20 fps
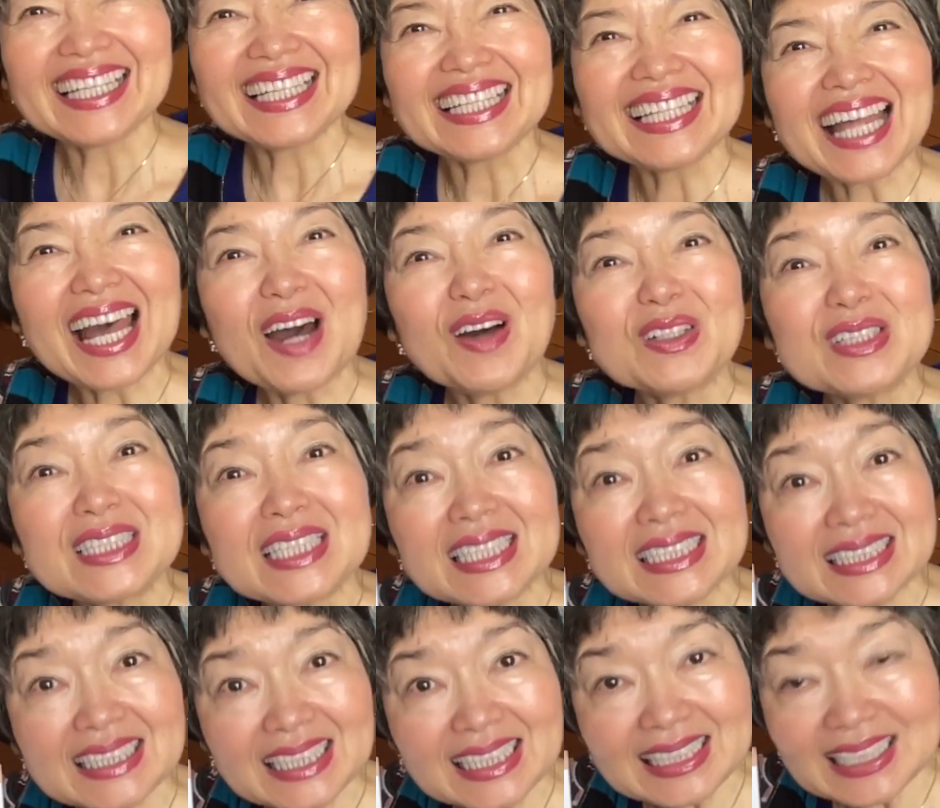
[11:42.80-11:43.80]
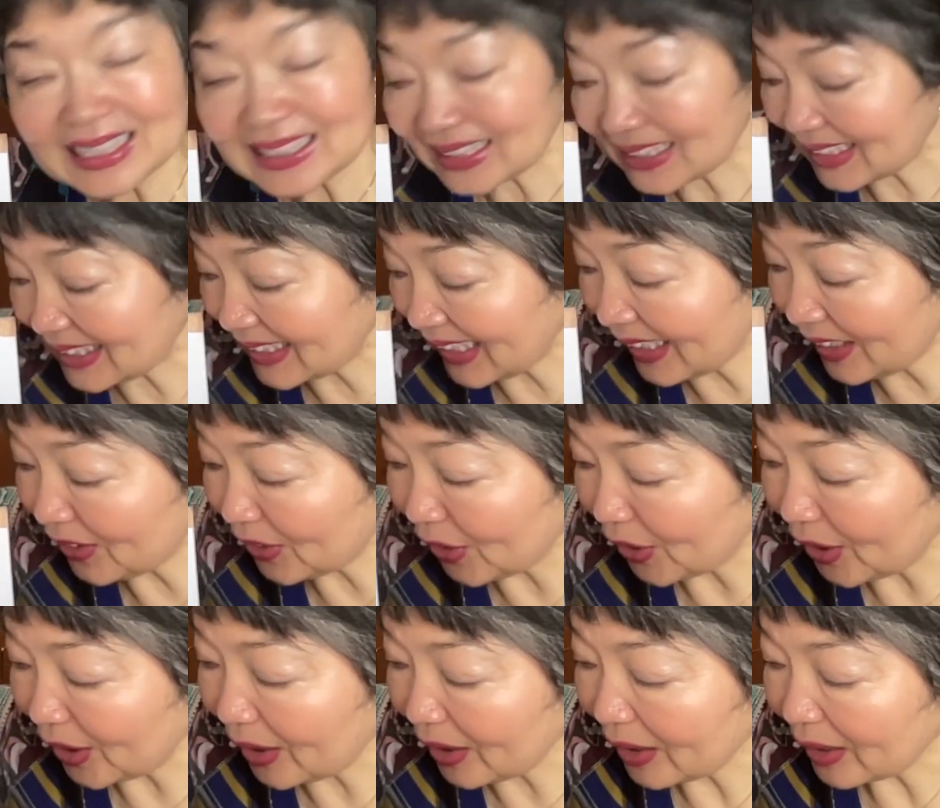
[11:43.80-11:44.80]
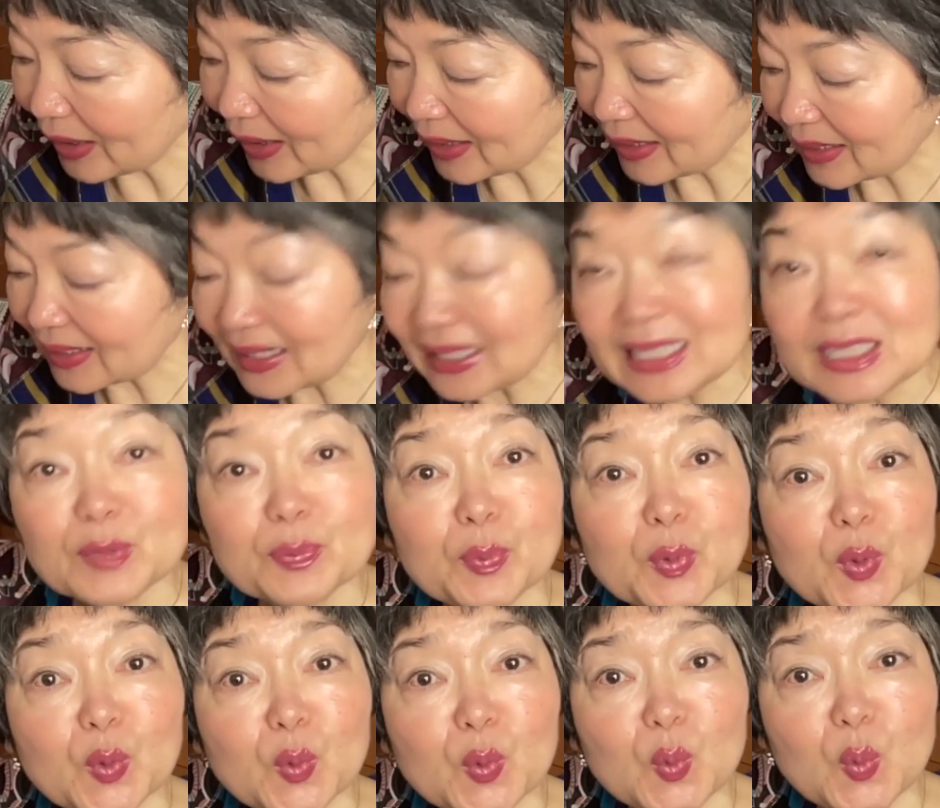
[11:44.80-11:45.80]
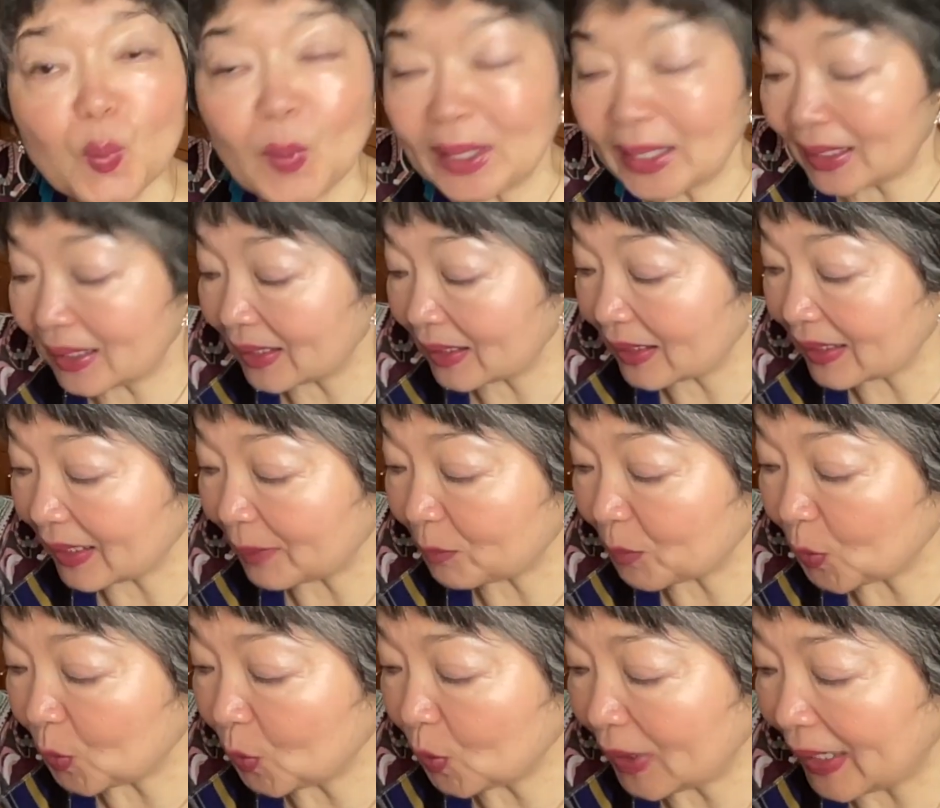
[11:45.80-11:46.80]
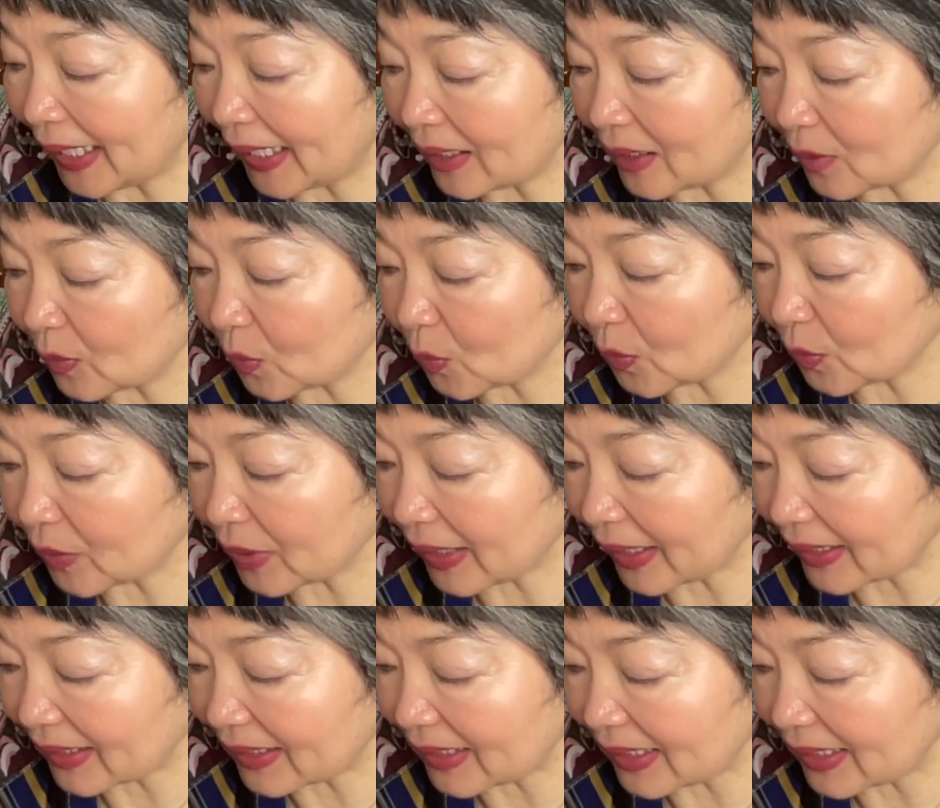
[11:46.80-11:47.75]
Now just in the center, this blue one, the blue line like